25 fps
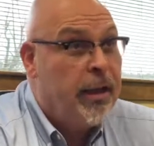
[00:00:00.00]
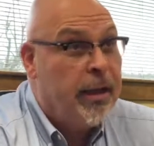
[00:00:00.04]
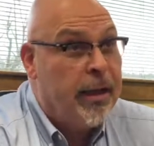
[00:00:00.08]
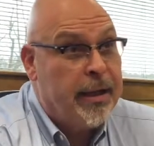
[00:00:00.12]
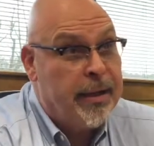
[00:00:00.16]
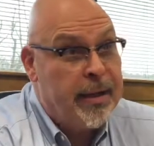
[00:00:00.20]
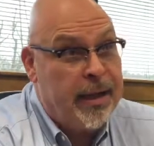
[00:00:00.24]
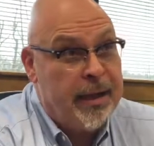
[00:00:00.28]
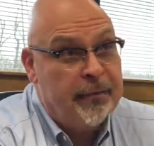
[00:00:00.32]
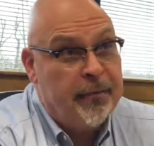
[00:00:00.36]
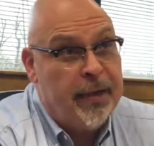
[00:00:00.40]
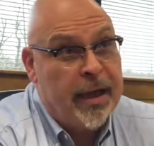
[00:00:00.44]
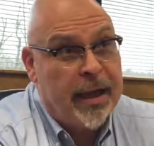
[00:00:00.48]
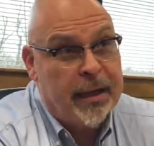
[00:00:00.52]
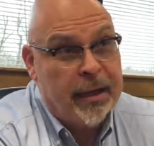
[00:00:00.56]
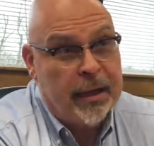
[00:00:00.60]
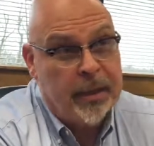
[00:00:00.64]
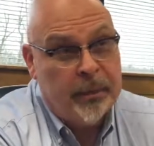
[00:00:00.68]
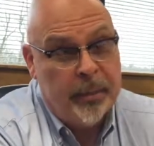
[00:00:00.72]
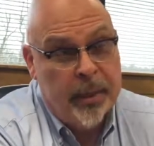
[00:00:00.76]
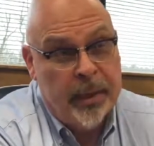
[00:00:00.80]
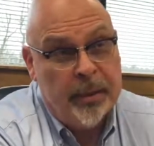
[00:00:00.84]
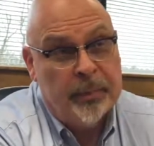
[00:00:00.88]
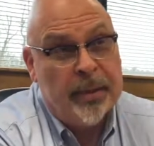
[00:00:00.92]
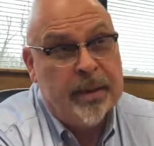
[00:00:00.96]
They've got
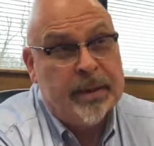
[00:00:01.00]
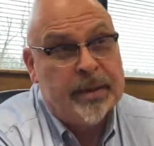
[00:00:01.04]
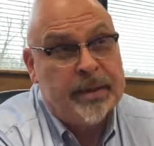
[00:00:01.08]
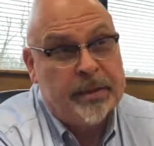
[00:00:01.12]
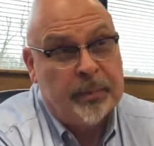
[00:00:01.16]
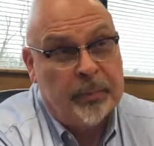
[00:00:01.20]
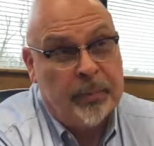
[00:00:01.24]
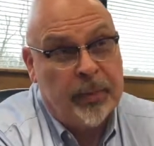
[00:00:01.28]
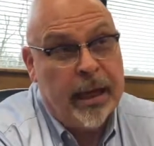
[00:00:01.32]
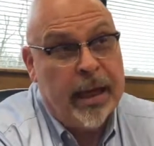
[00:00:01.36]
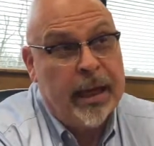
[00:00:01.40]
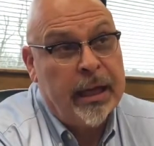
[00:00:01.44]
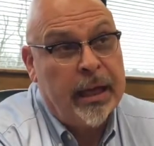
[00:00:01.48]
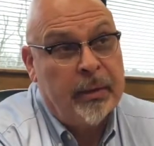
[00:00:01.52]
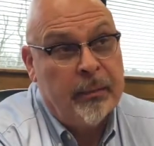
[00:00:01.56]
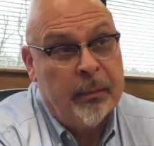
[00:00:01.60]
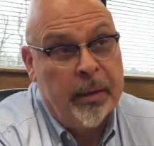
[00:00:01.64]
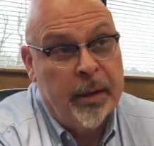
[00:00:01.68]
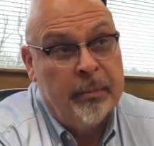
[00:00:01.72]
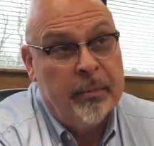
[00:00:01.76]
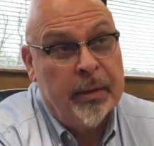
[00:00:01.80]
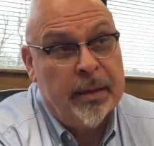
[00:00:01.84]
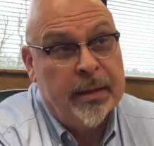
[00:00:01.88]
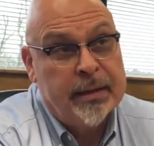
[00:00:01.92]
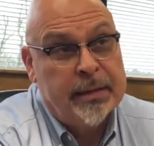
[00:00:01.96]
supply
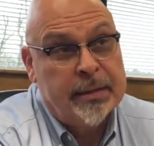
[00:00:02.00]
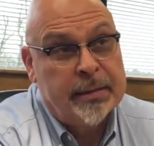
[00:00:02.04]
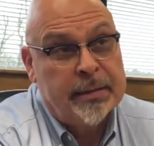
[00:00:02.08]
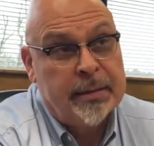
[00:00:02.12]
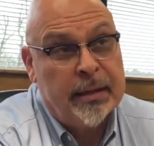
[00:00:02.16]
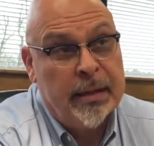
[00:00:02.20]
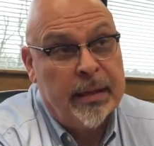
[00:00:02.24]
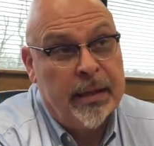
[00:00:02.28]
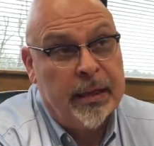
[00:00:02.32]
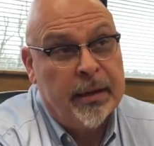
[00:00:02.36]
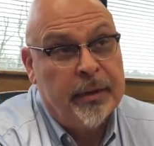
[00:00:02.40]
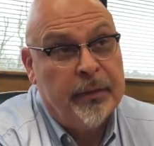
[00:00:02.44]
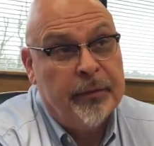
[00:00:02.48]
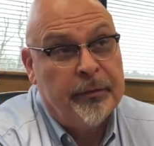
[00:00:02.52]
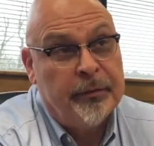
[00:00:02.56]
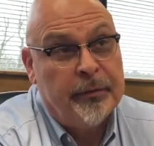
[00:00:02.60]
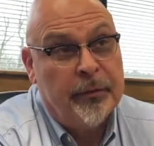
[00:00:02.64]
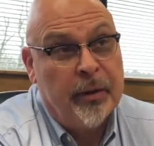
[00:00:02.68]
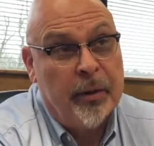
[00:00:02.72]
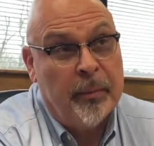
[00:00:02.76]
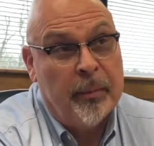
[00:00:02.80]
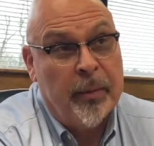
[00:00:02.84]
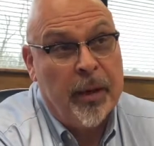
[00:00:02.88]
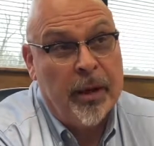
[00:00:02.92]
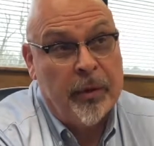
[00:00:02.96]
commitments
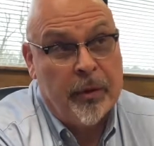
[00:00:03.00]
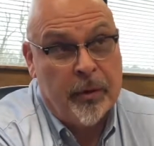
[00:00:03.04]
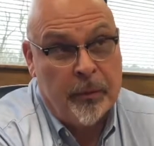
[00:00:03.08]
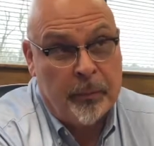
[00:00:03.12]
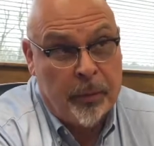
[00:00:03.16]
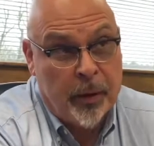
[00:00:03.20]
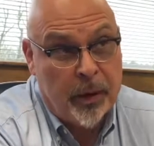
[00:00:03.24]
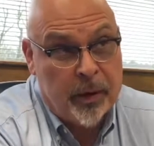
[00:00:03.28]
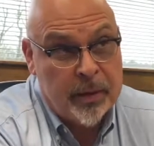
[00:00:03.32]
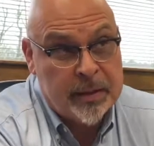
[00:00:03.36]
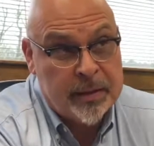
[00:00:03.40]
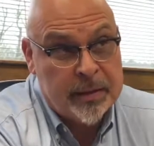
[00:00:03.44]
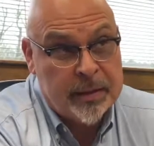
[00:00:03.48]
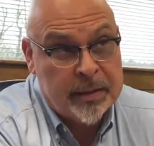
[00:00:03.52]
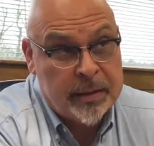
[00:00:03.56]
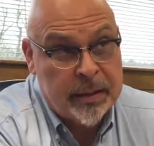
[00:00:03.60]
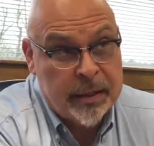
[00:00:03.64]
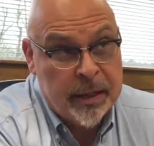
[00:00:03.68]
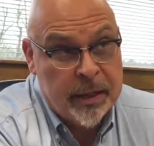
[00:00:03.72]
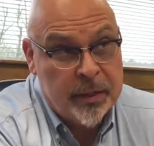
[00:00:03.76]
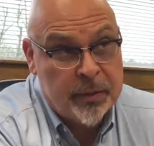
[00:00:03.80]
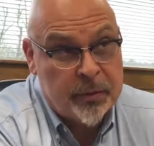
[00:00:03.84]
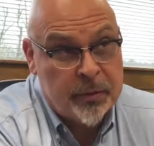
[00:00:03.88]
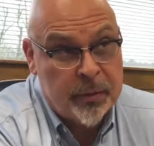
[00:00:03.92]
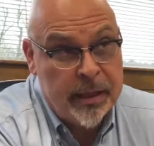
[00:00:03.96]
from other parts of the
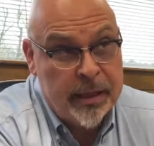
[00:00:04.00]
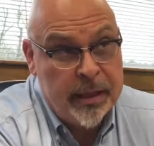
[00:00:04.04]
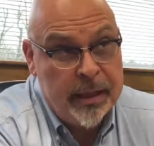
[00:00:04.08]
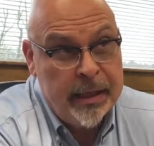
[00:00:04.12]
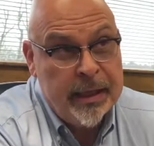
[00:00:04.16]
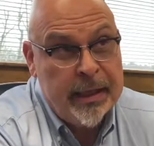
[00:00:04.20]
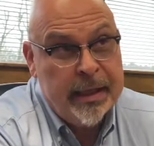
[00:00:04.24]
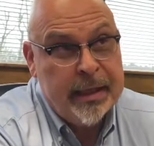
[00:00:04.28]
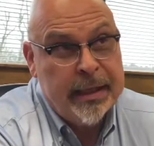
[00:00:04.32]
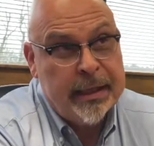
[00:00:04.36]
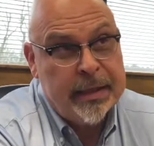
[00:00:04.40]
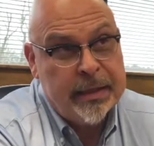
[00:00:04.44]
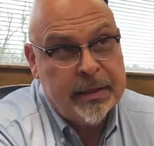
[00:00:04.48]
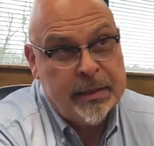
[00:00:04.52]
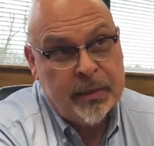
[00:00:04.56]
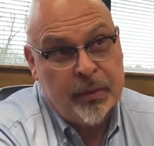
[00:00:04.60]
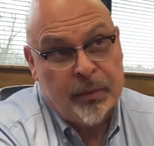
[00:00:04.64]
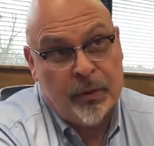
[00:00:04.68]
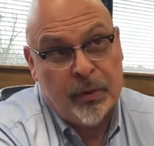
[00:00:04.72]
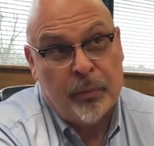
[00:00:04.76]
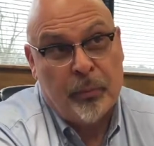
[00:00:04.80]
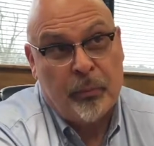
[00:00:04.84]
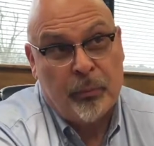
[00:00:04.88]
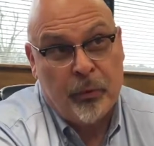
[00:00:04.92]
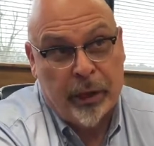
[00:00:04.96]
country, and so
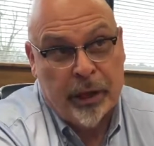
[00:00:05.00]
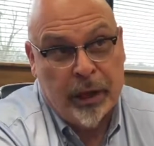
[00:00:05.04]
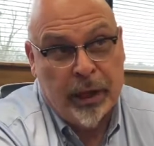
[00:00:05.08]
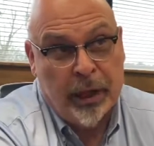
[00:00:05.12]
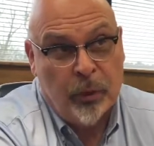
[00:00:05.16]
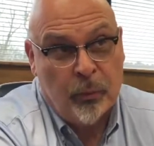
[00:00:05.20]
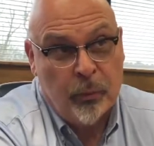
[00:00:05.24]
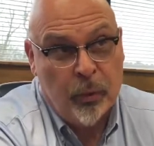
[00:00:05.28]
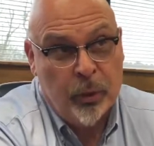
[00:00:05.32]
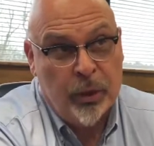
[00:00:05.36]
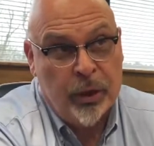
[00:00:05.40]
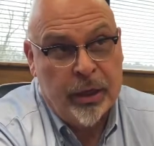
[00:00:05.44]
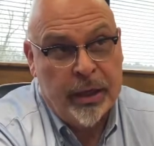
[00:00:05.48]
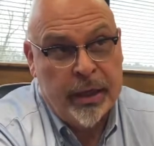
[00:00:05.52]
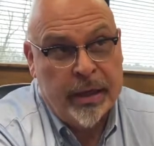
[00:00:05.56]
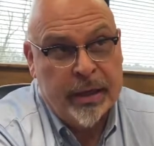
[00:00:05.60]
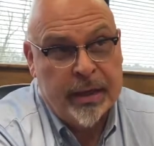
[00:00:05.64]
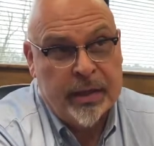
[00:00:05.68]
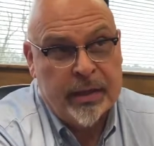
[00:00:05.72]
they're bringing wood in.